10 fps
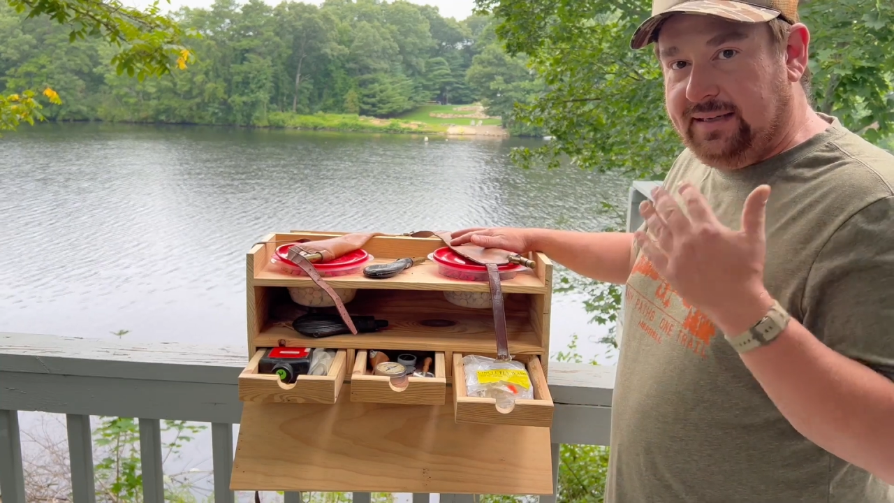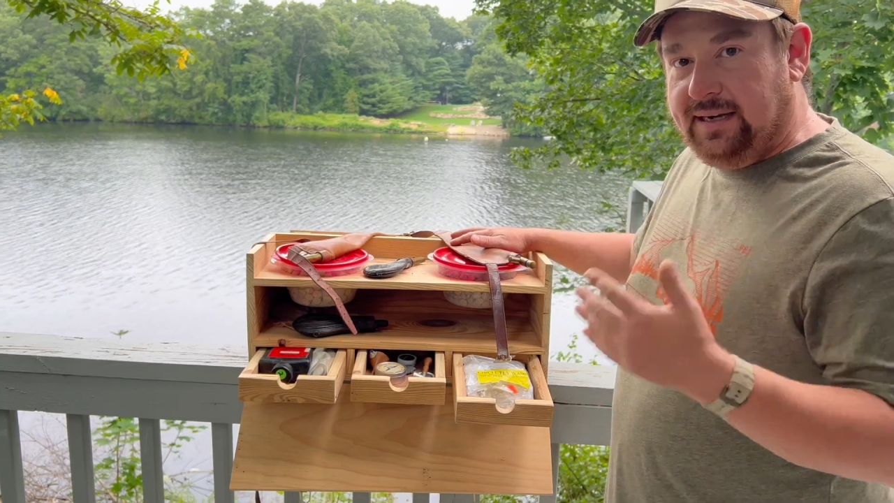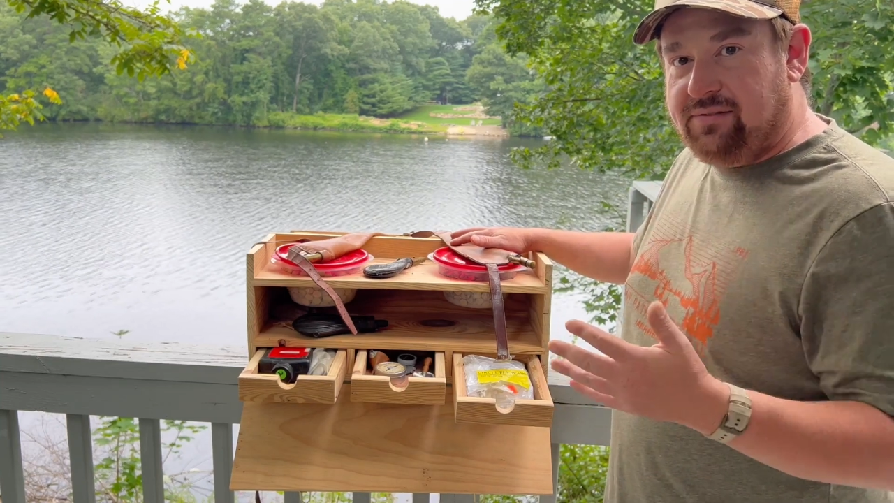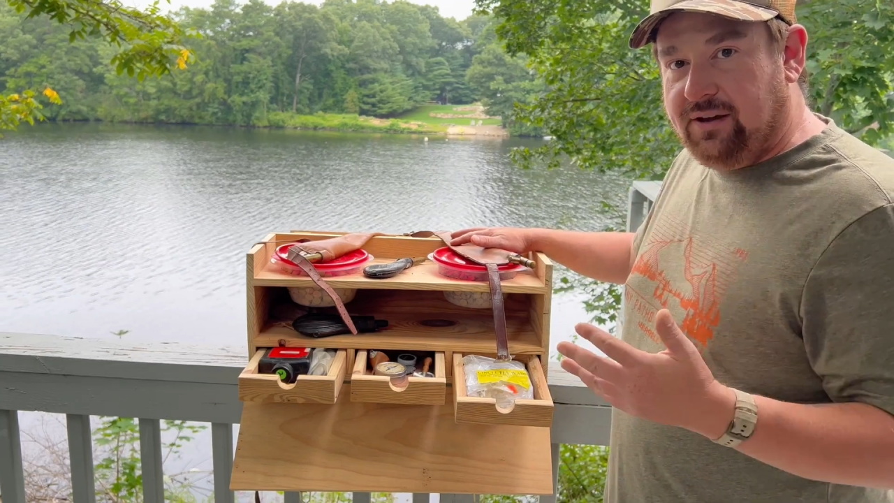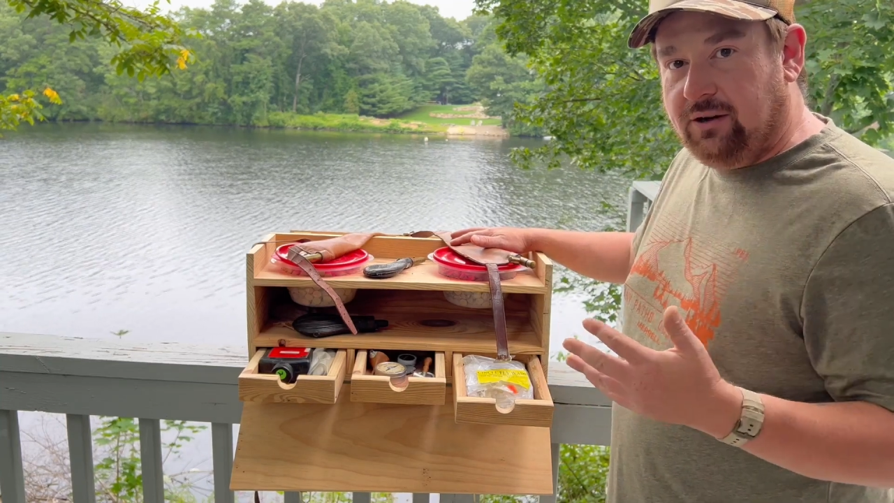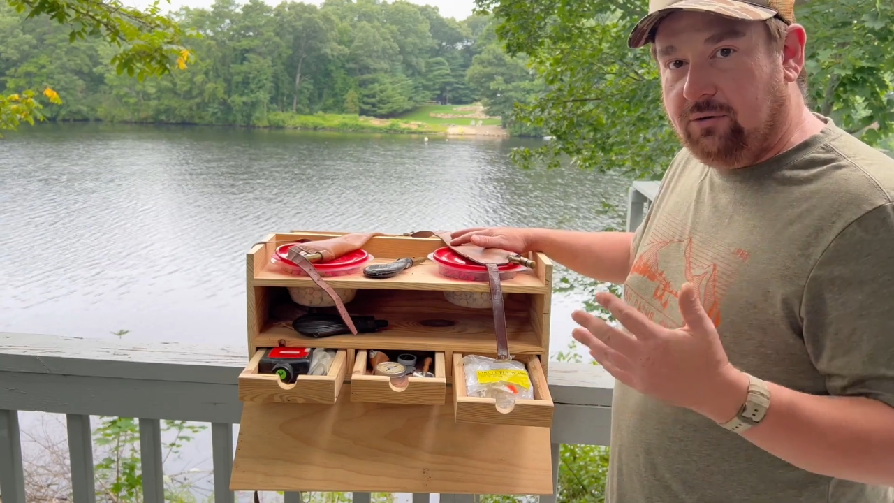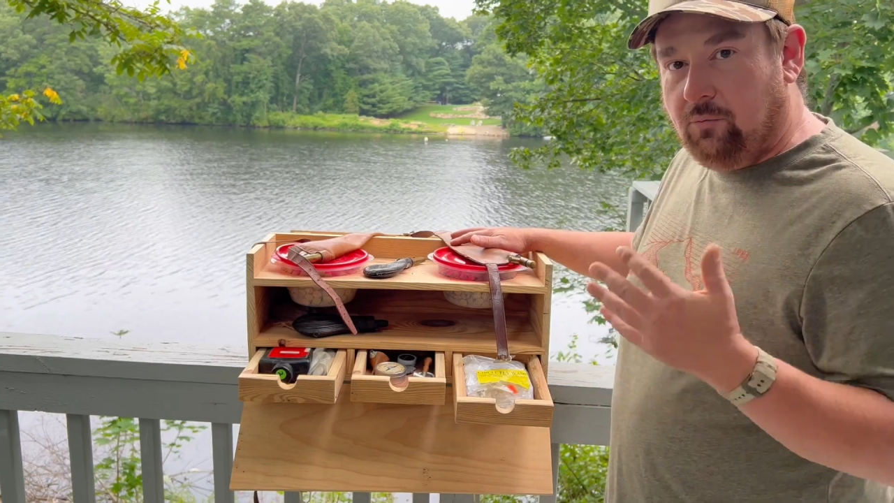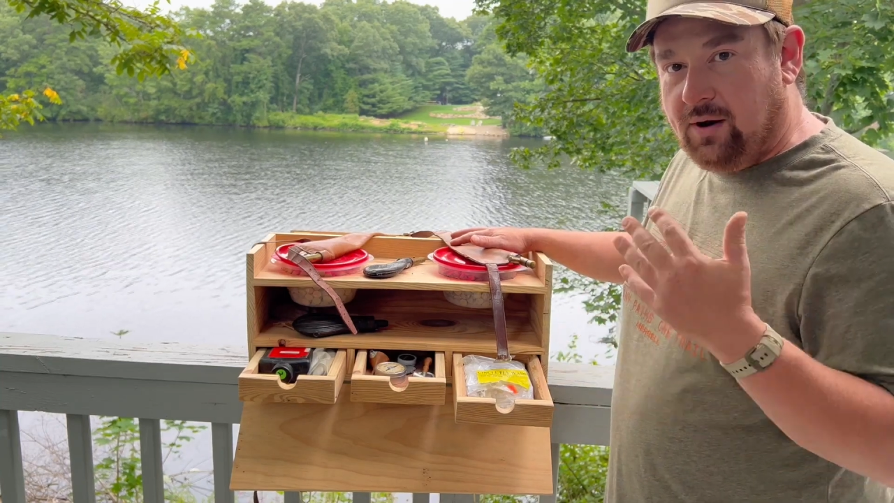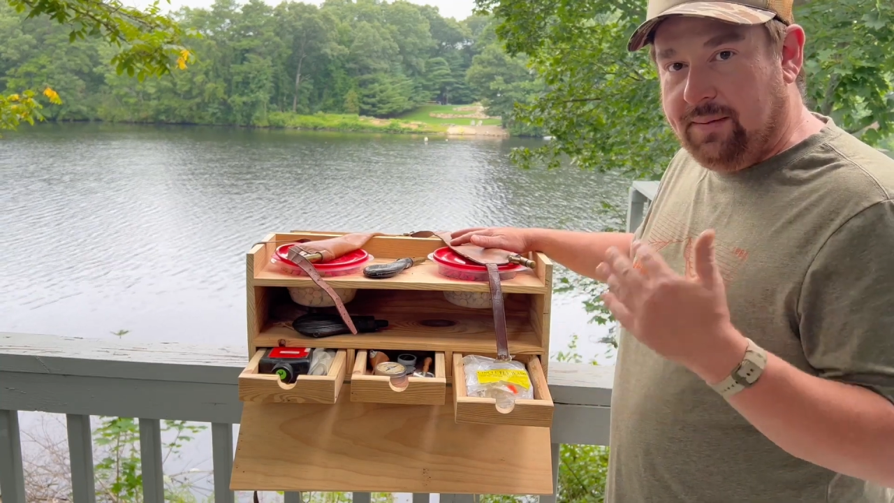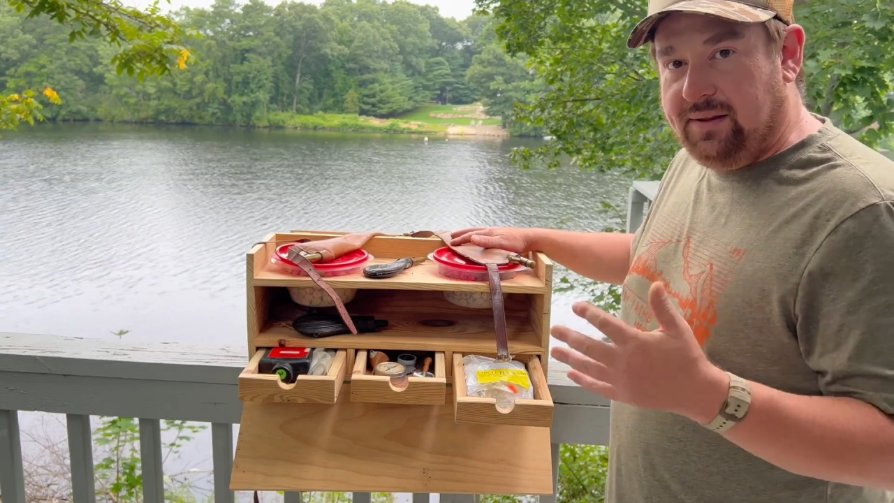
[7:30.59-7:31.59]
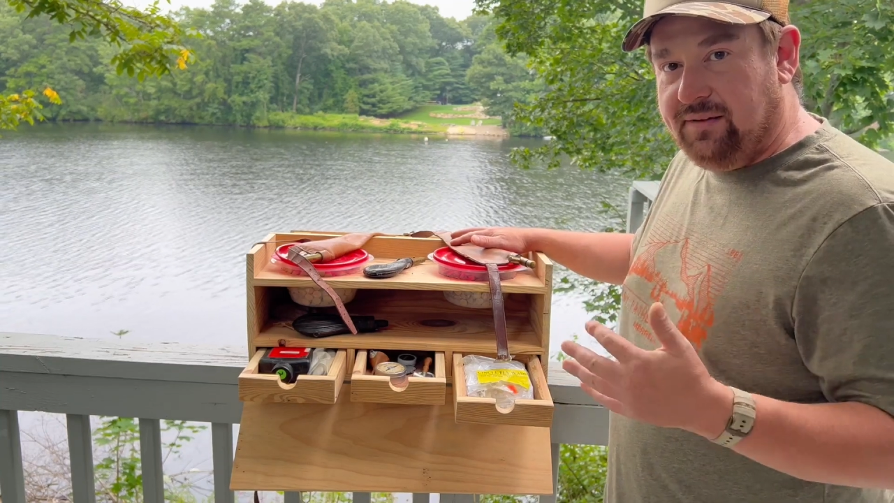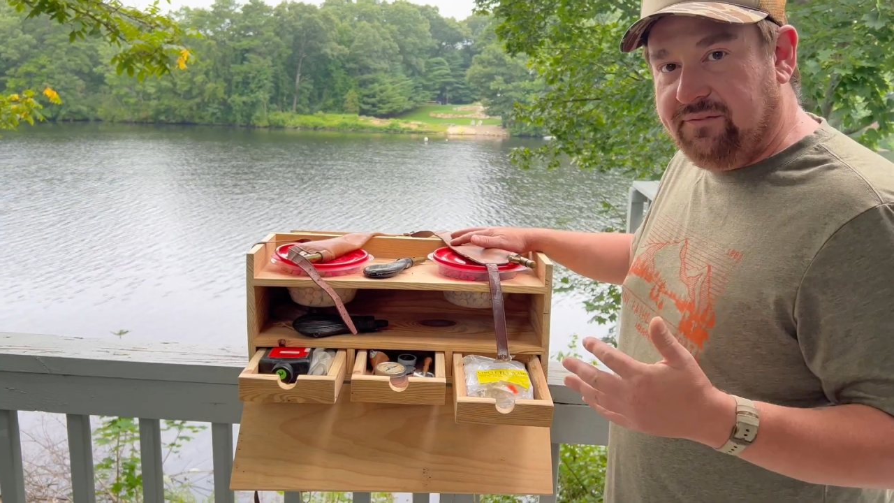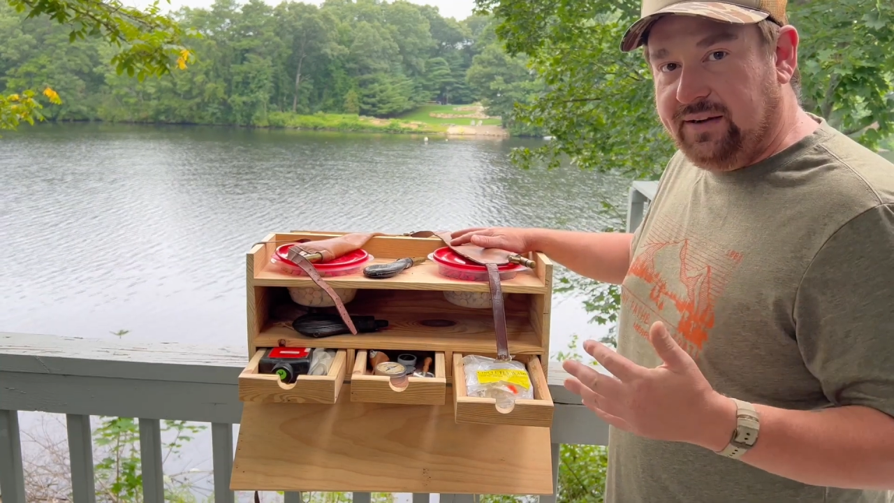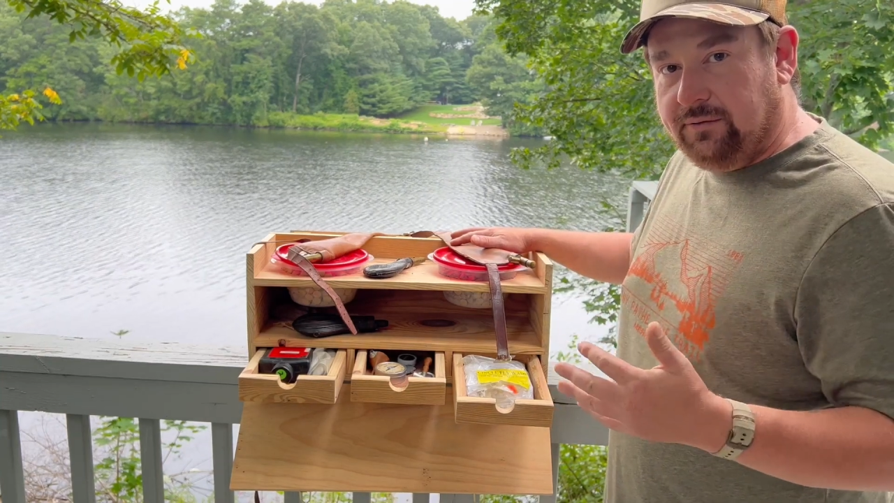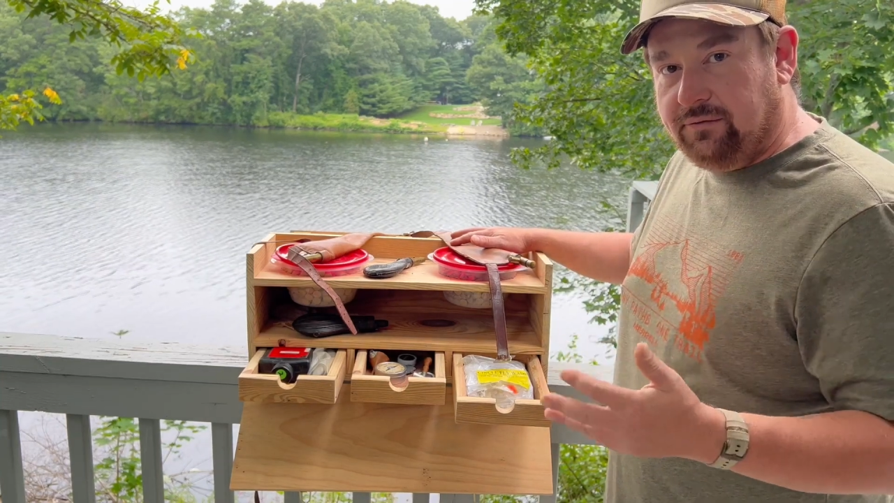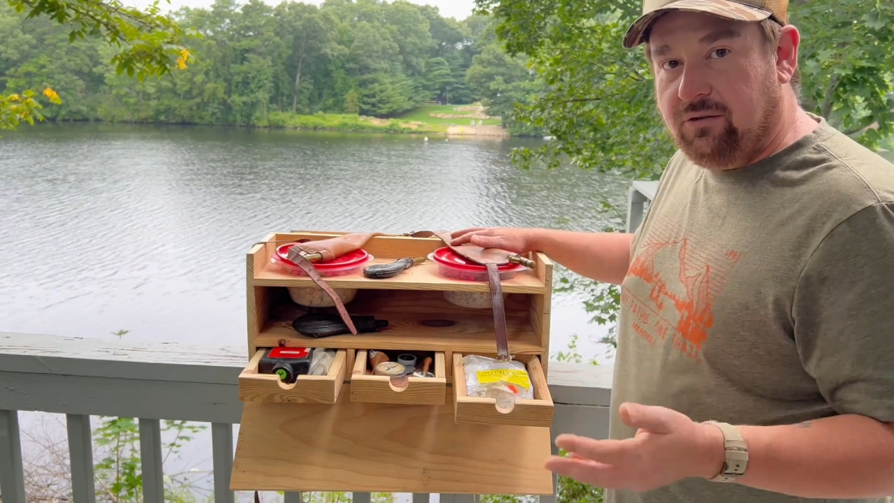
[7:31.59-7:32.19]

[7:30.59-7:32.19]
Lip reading: easier when I'm in the field,